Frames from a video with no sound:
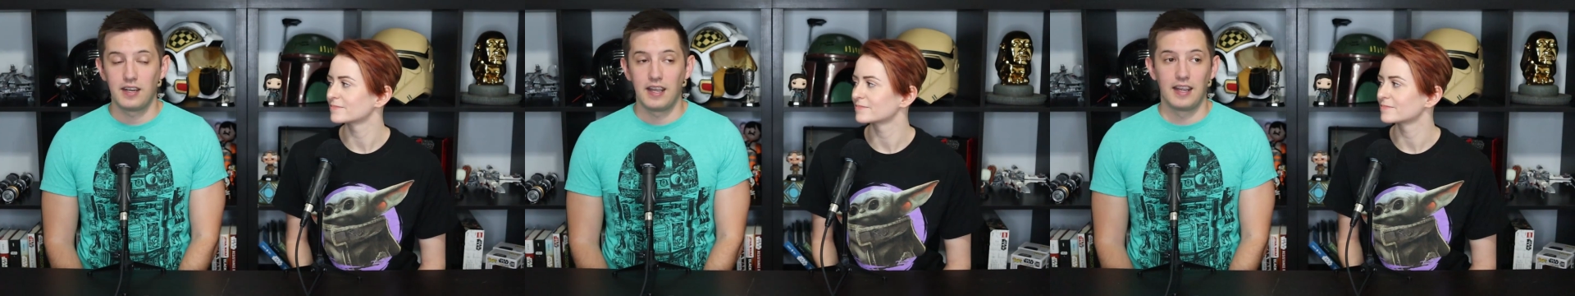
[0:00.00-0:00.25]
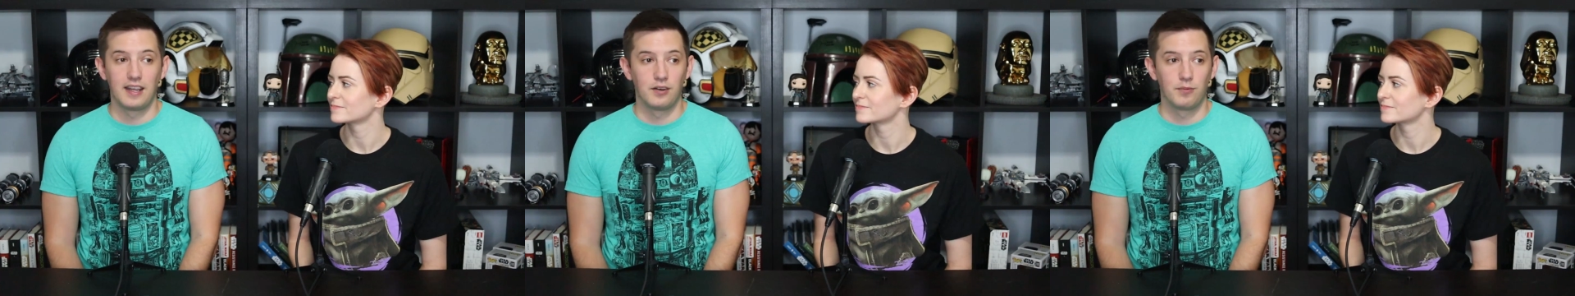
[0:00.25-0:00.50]

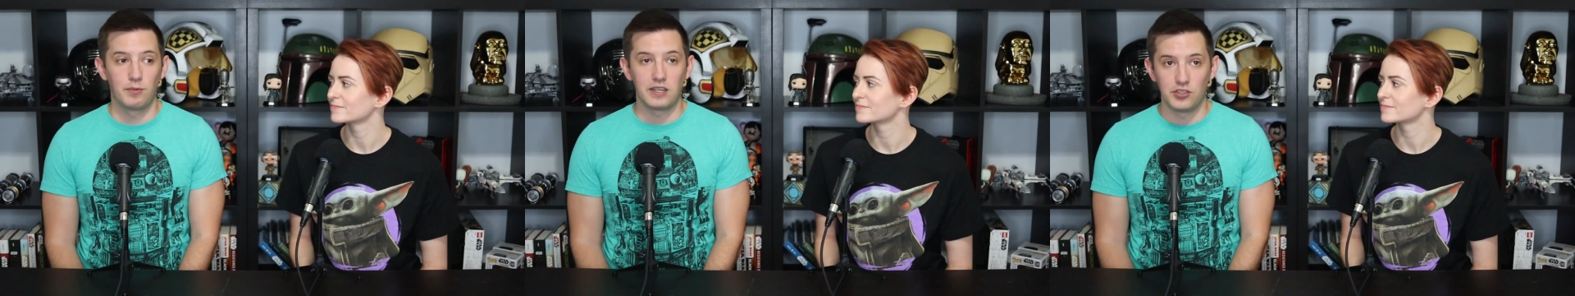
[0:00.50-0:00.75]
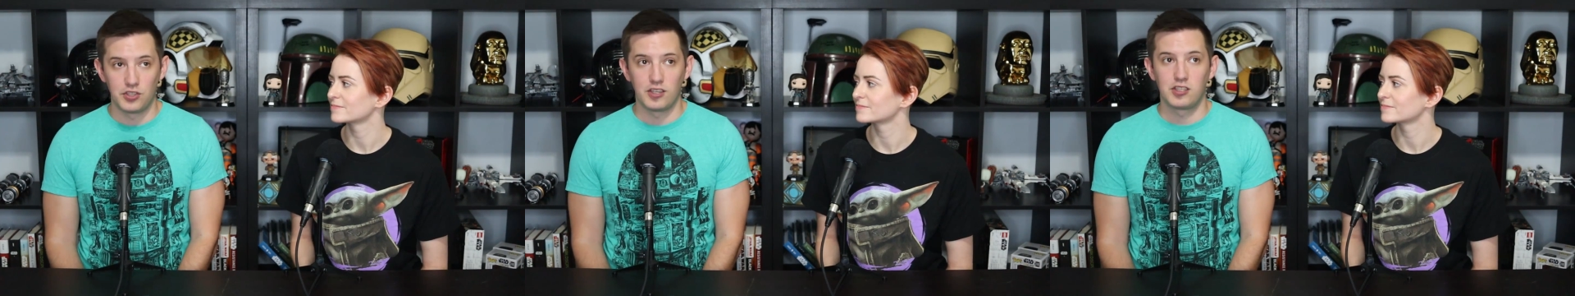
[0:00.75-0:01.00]
Speaker 1: and we
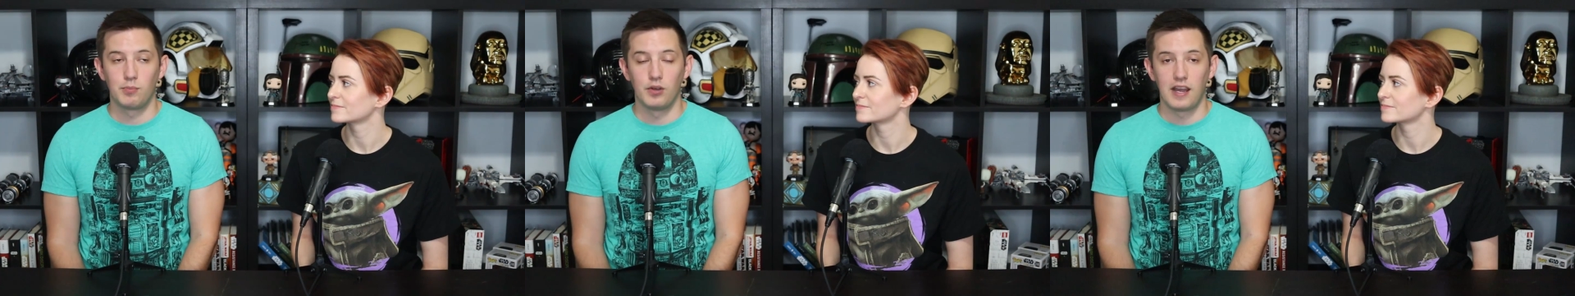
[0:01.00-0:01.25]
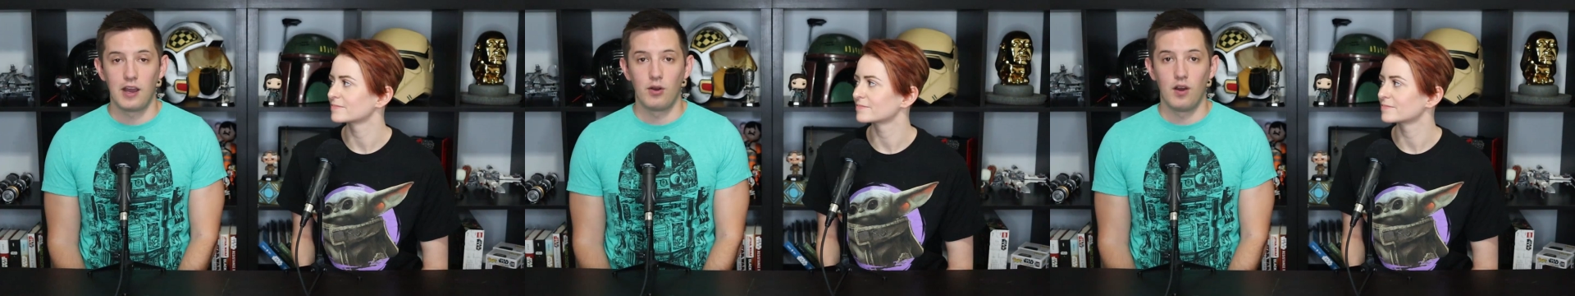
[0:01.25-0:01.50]
just put
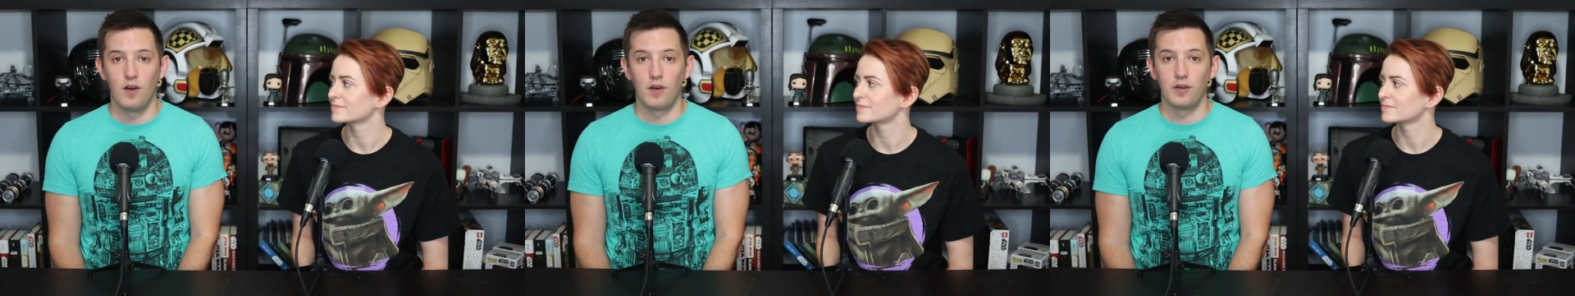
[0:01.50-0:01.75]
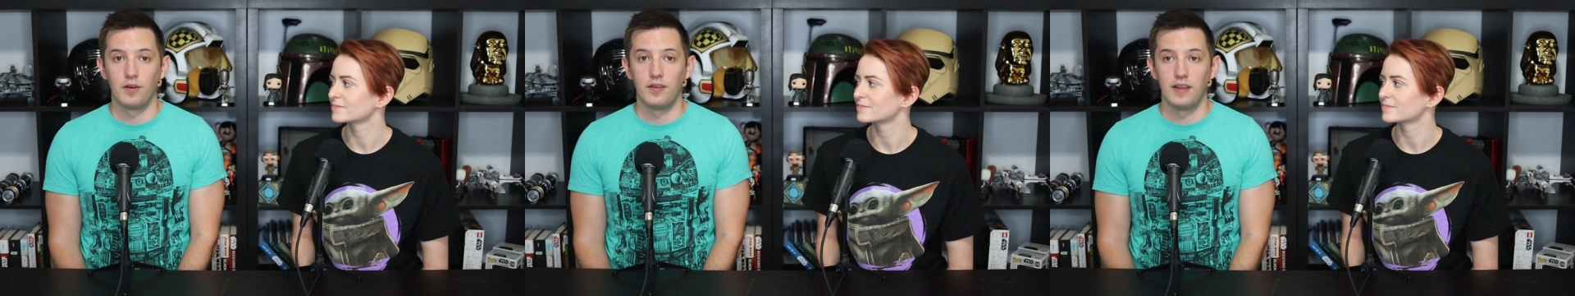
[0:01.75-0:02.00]
out
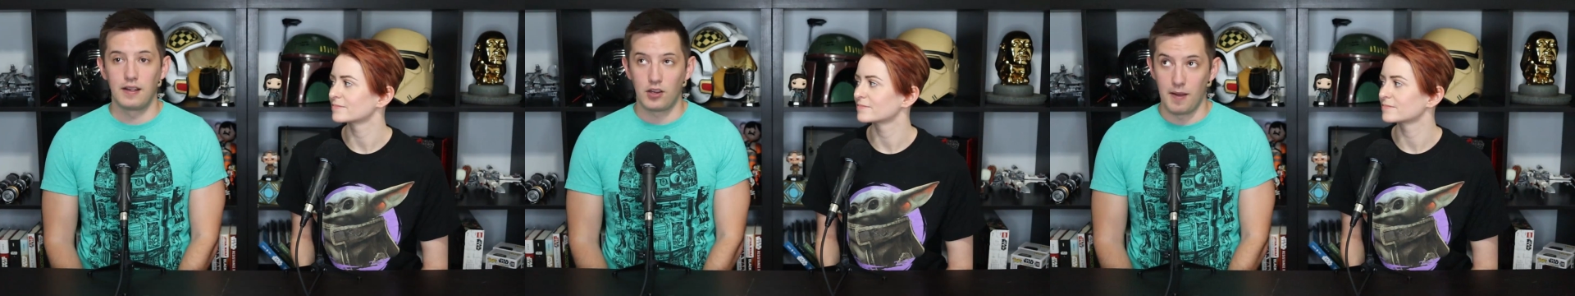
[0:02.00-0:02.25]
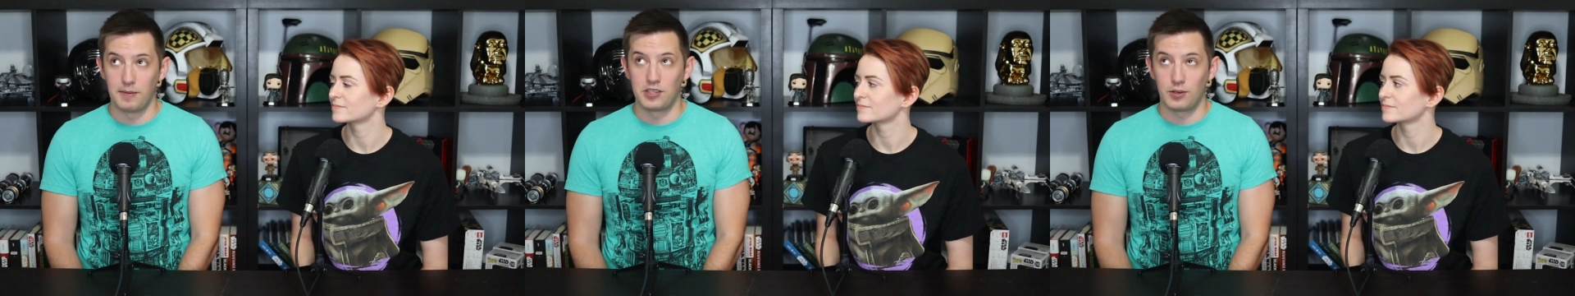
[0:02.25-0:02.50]
our
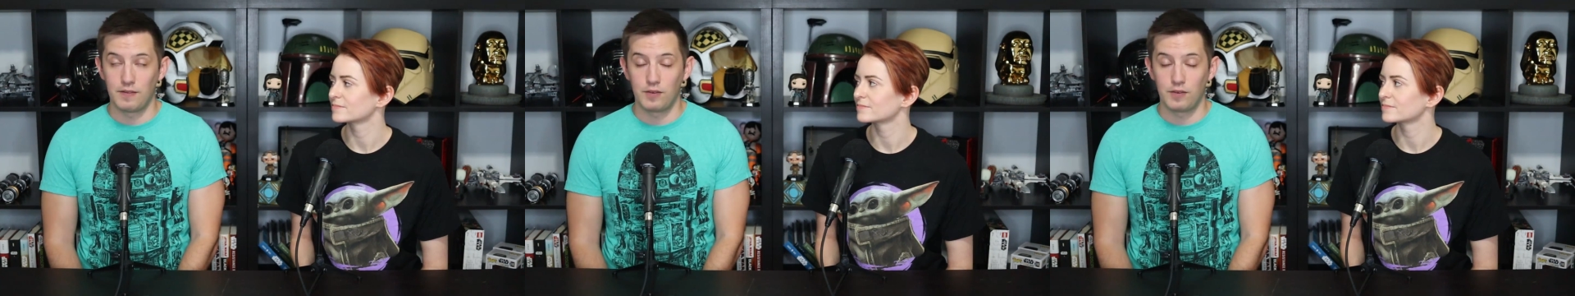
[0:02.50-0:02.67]
commentary